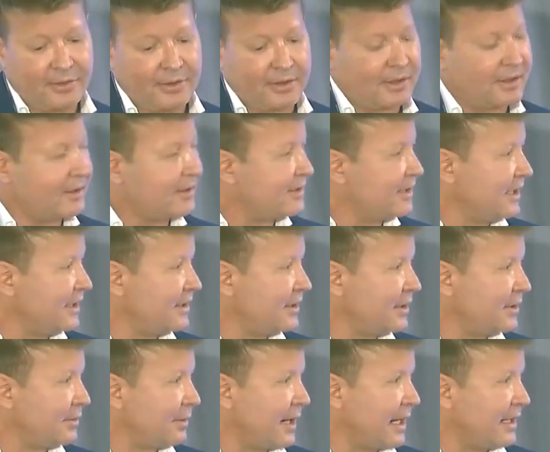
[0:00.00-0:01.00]
you can see to
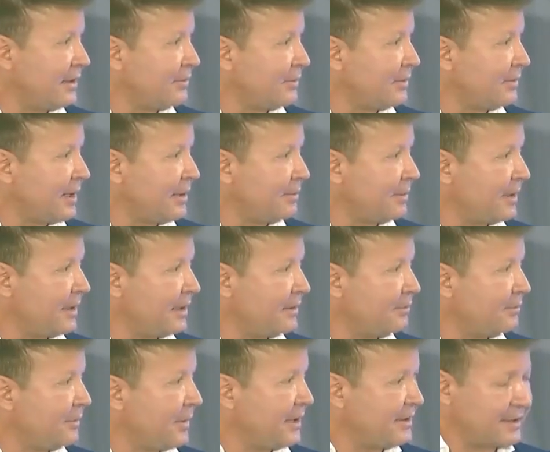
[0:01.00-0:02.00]
the right, we were able to
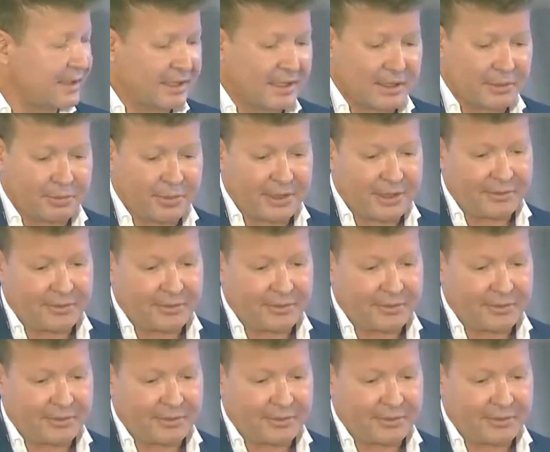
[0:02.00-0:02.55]
get basically a complete